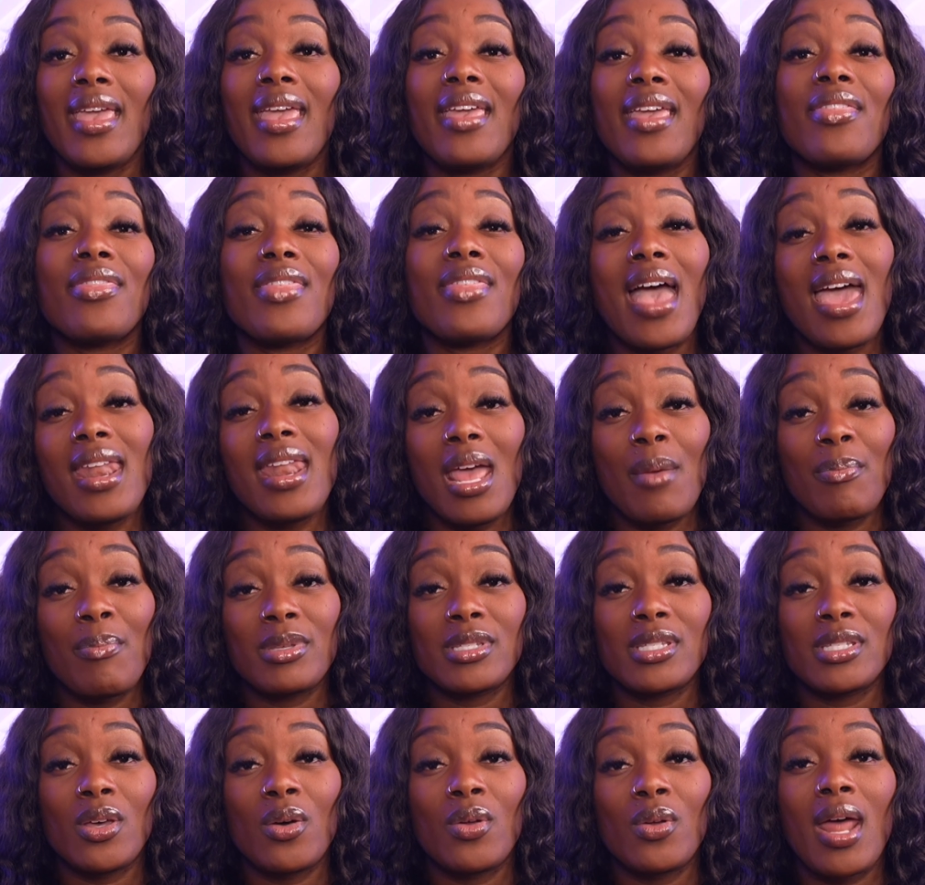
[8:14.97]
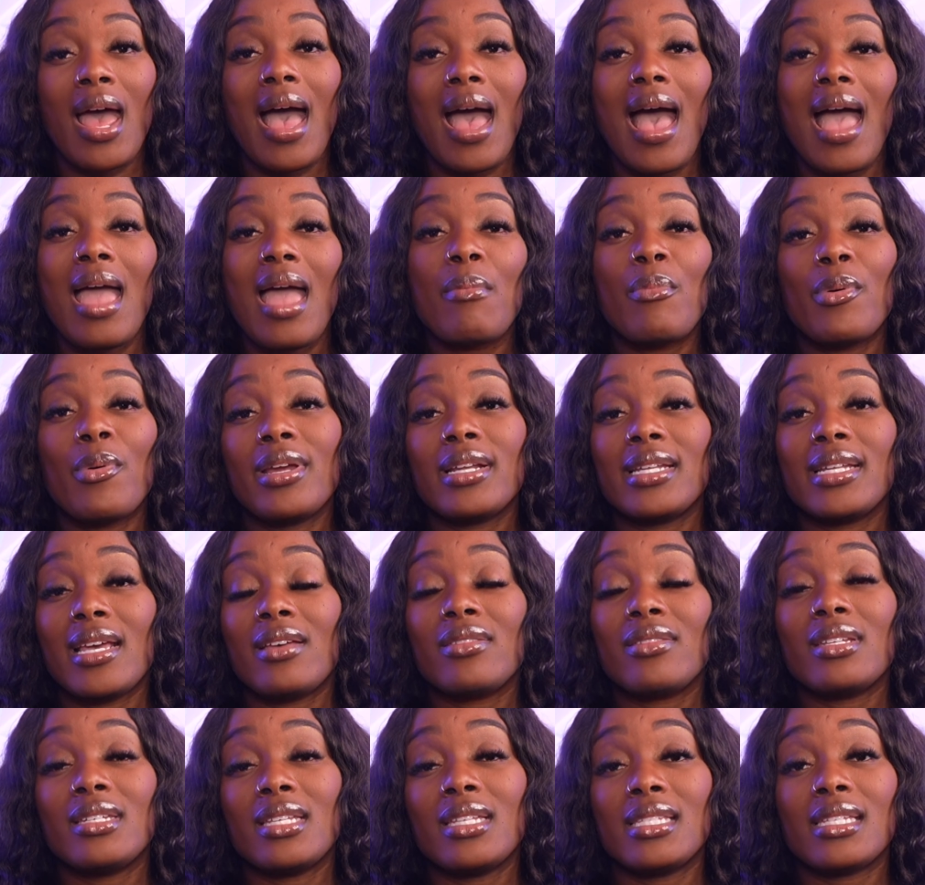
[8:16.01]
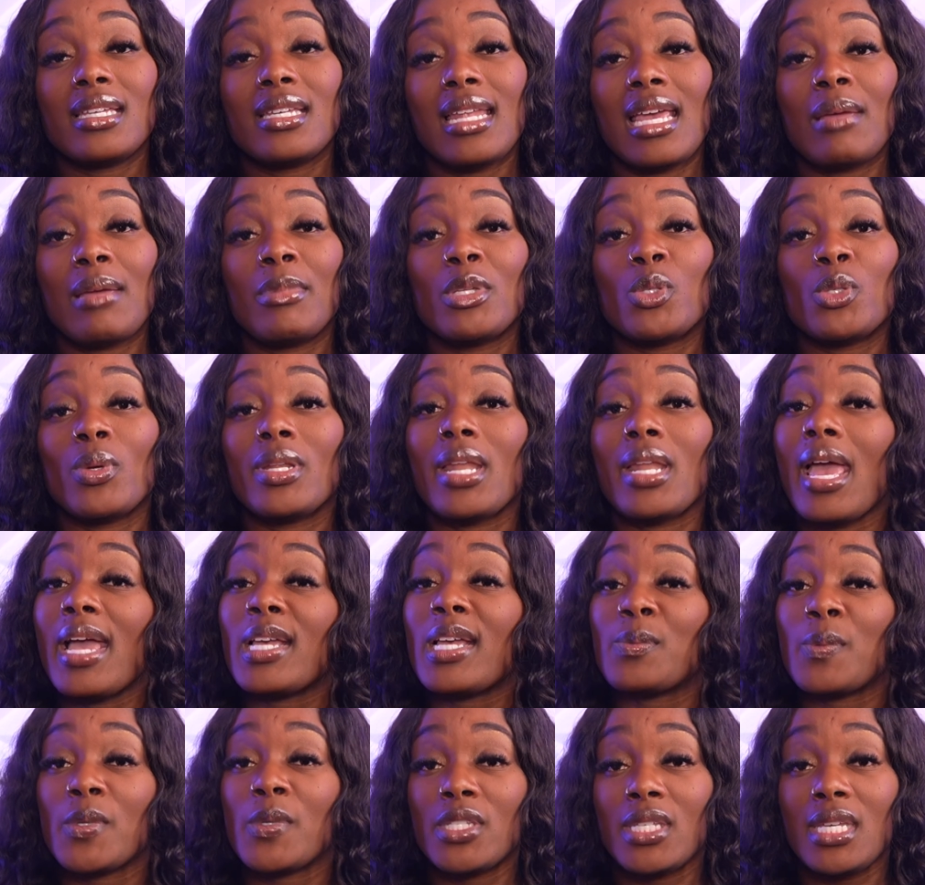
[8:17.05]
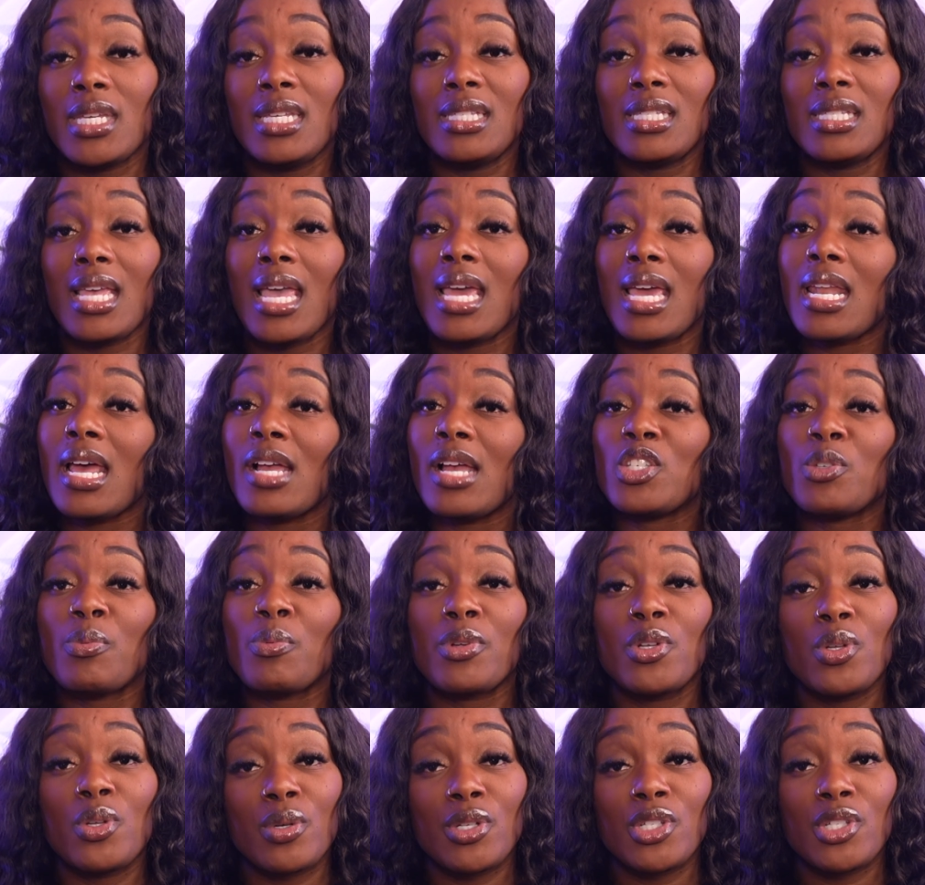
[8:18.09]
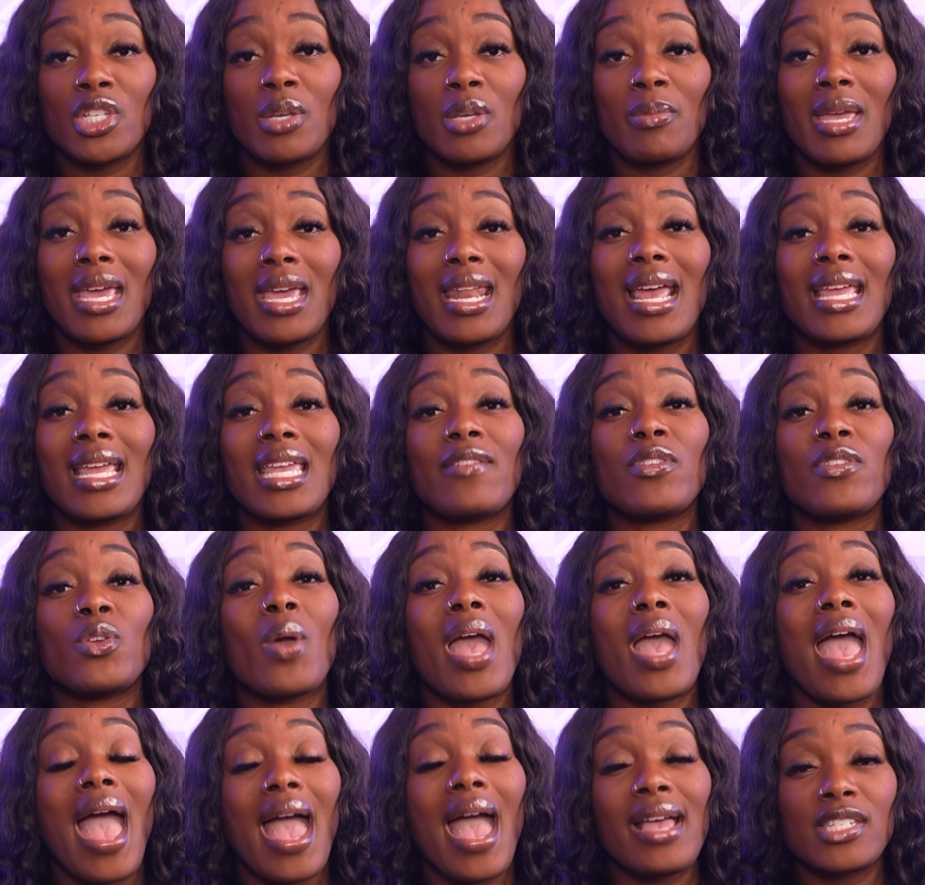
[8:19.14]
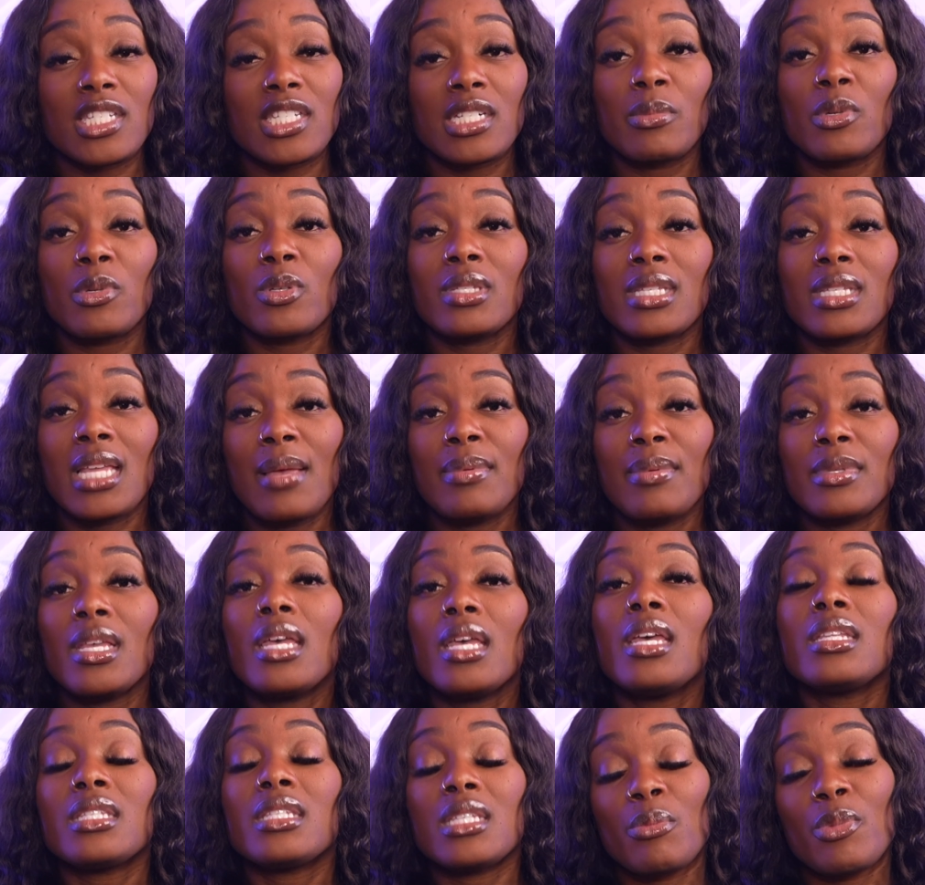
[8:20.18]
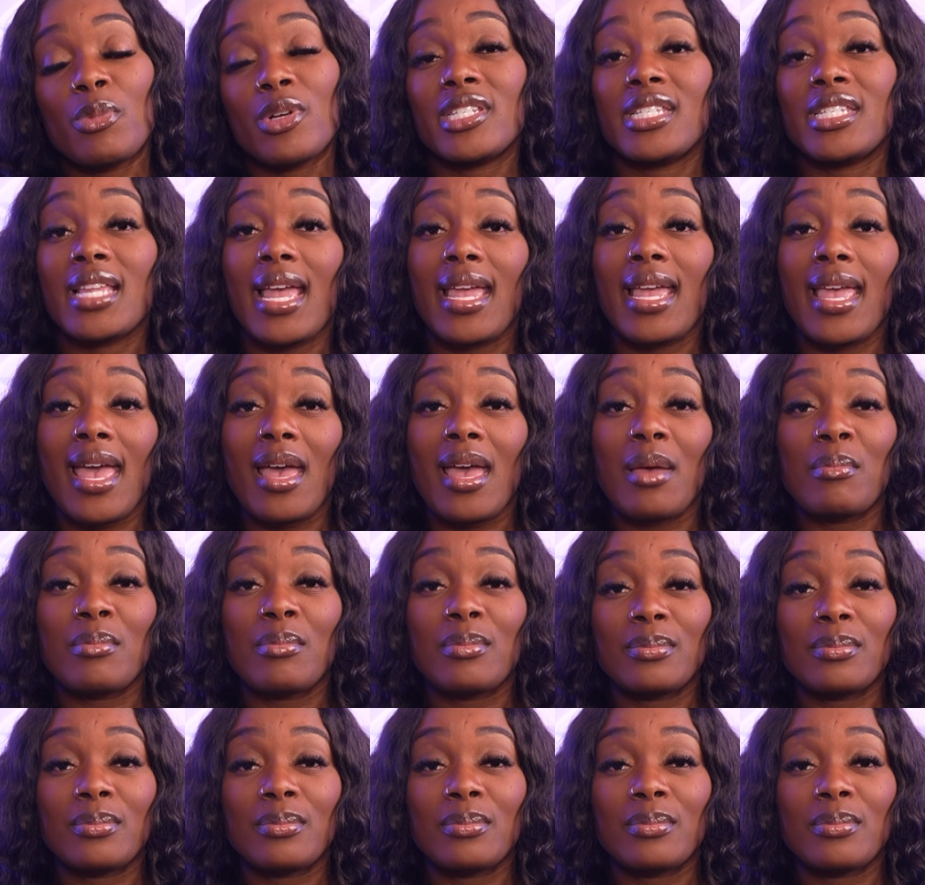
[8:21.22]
In that episode, I break down the disconnect between expertise and entrepreneurship, and I give you actionable steps to bridge that gap.